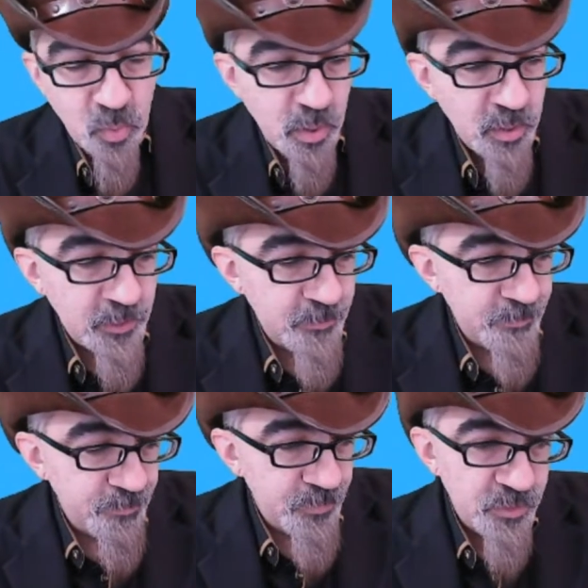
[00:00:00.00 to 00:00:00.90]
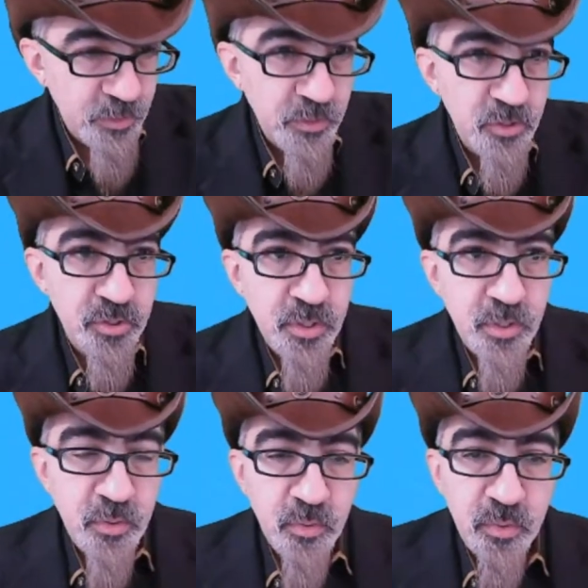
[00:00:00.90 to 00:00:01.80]
Welcome to the
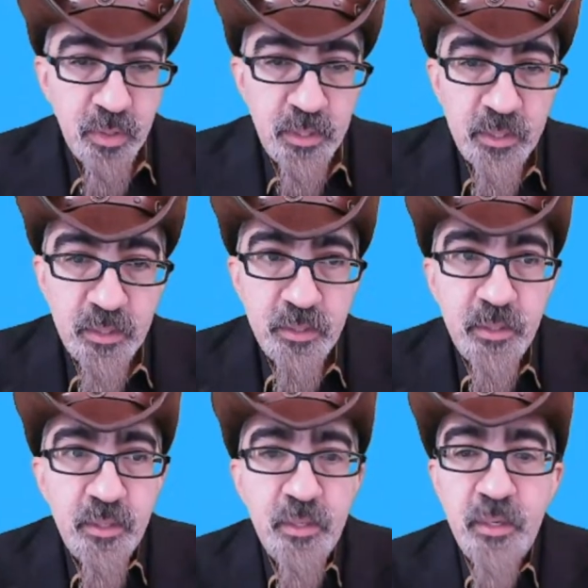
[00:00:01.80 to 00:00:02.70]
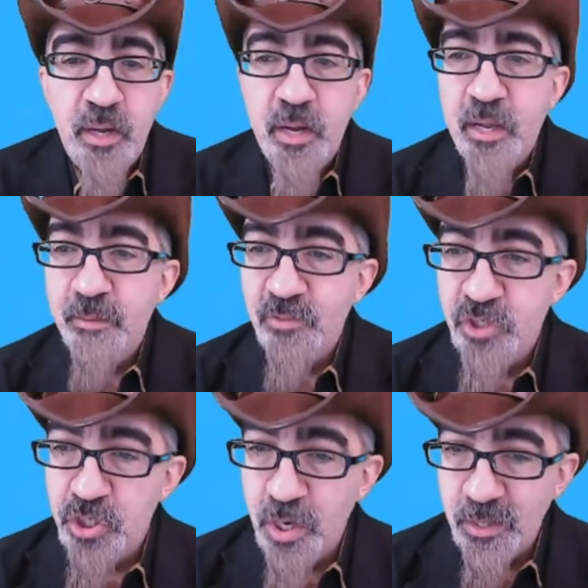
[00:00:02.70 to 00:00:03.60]
show. I am
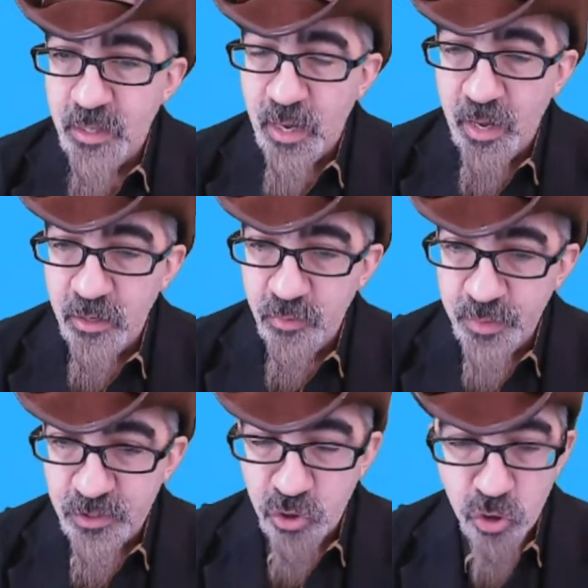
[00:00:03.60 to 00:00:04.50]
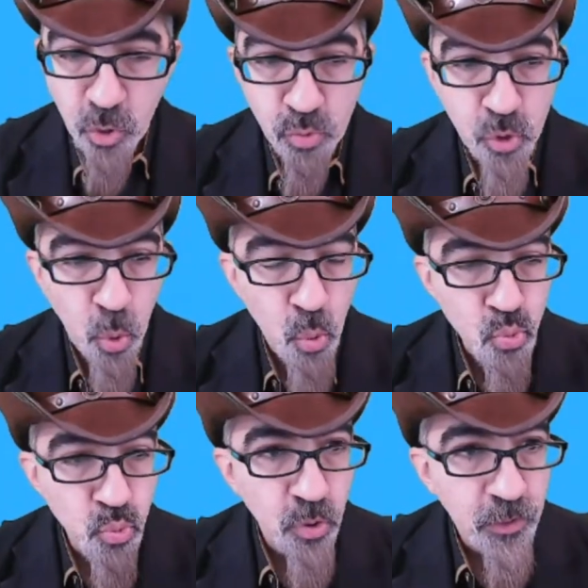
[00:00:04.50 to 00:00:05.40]
John Henry
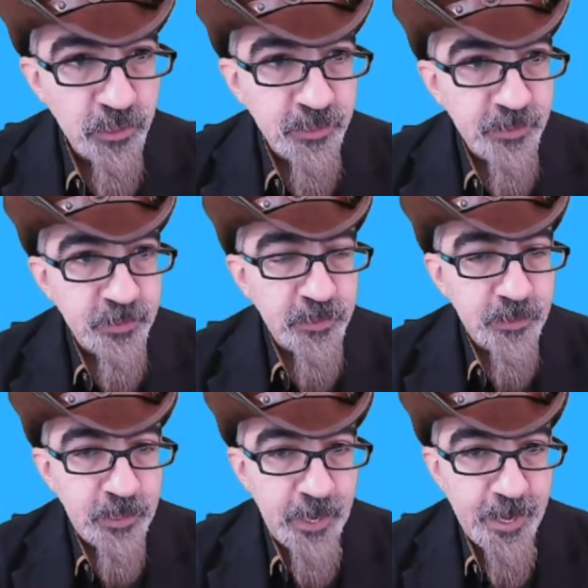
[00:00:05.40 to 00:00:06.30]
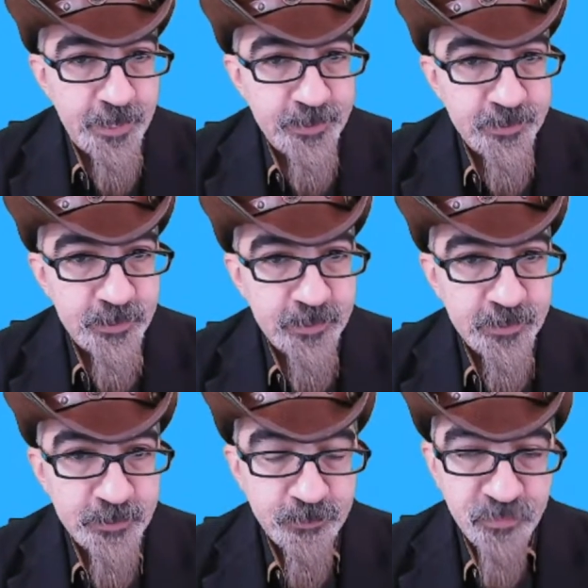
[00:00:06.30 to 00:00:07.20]
Soto, and
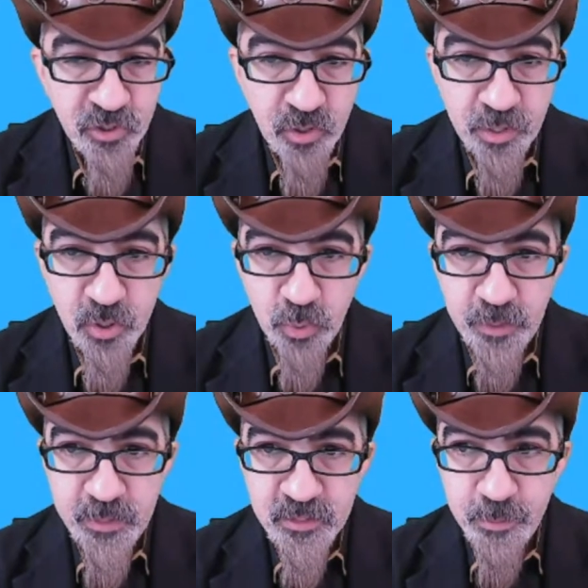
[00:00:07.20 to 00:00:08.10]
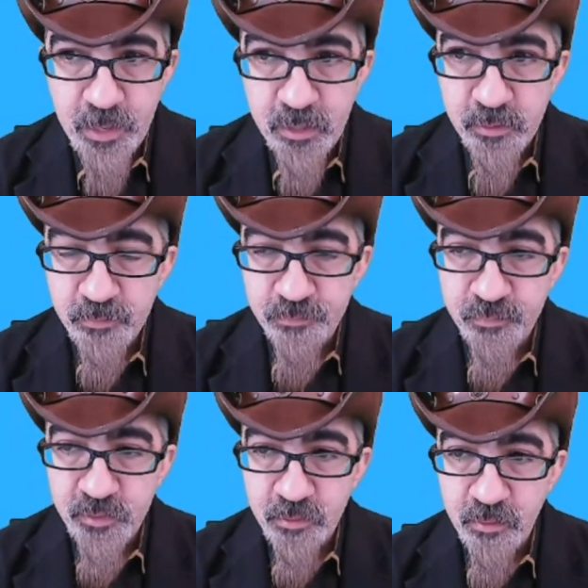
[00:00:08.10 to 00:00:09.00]
started doing this about
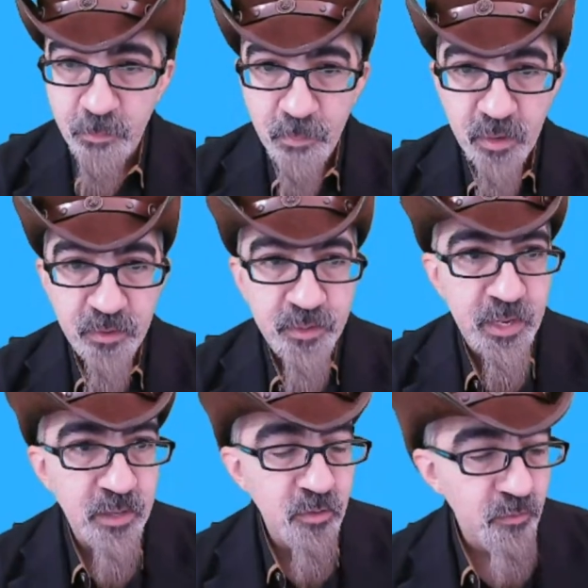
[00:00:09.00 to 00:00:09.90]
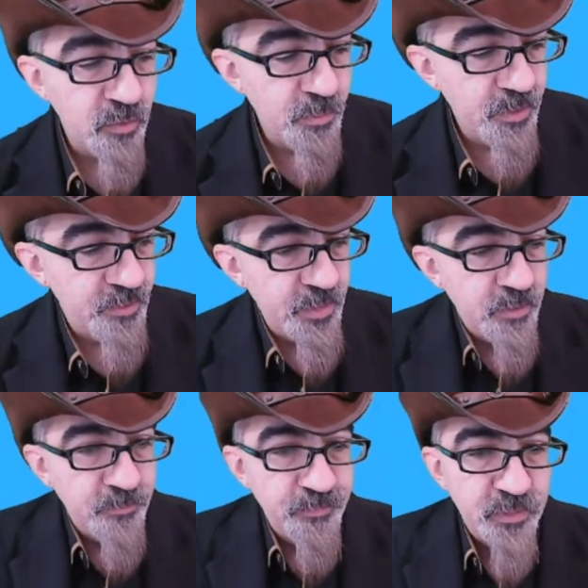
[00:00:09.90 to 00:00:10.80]
a month now, over a month
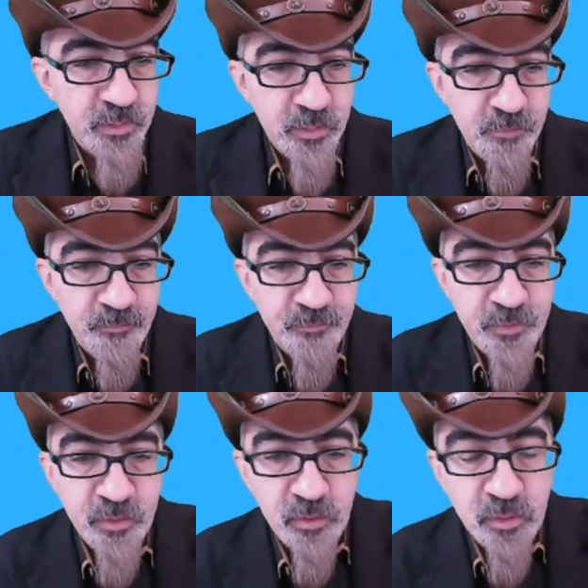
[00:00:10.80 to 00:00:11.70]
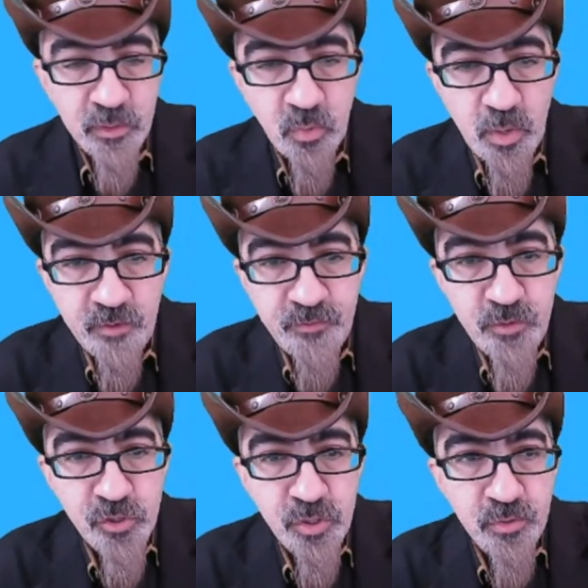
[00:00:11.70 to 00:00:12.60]
now. Done quite a few
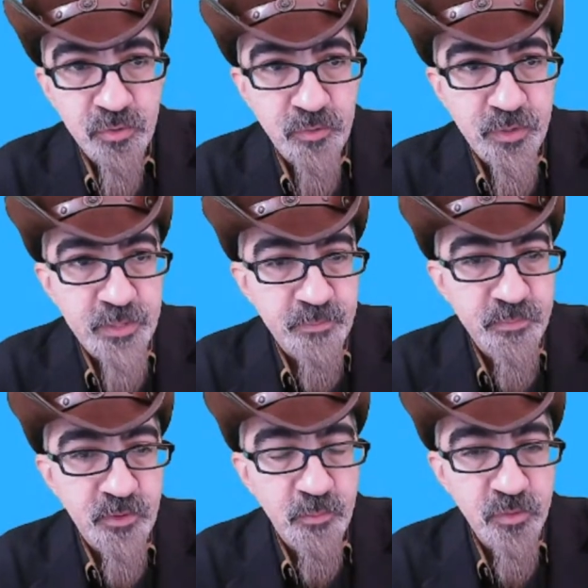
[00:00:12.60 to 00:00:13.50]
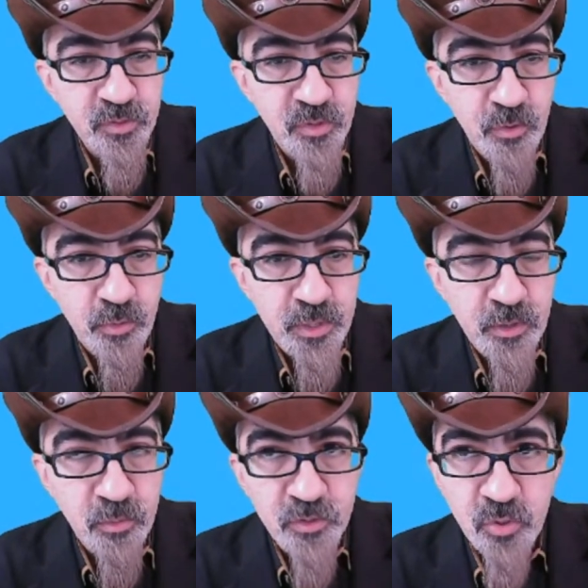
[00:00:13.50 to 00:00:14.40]
shows already, almost 30,
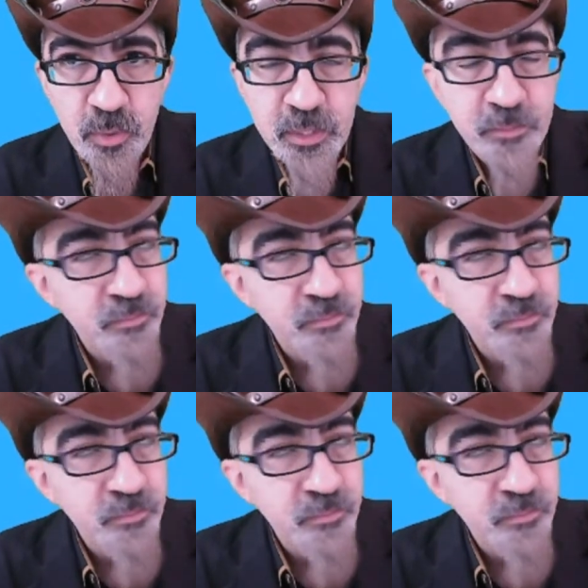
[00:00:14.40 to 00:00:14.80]
almost 20.